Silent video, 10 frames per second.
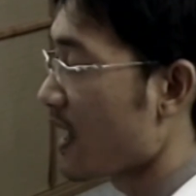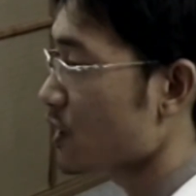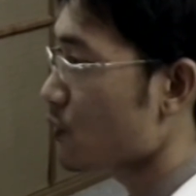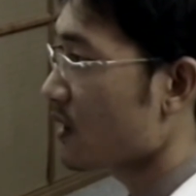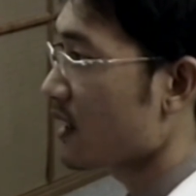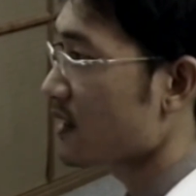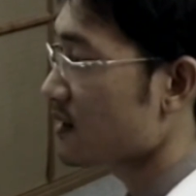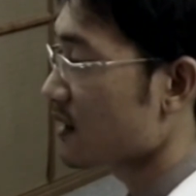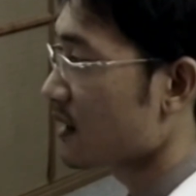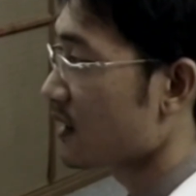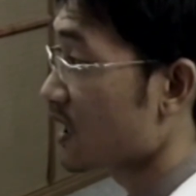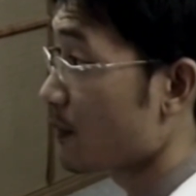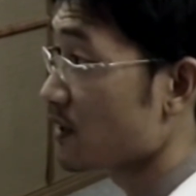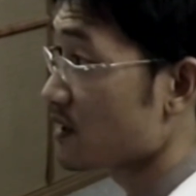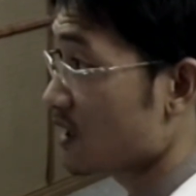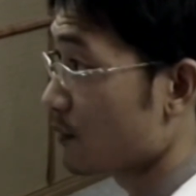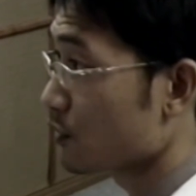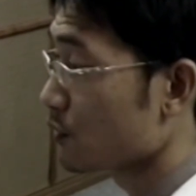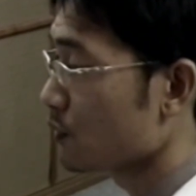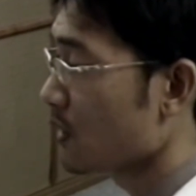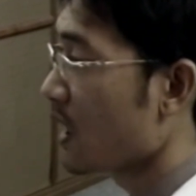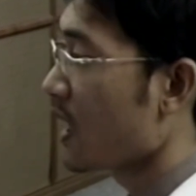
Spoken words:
as well as diabetes type 2,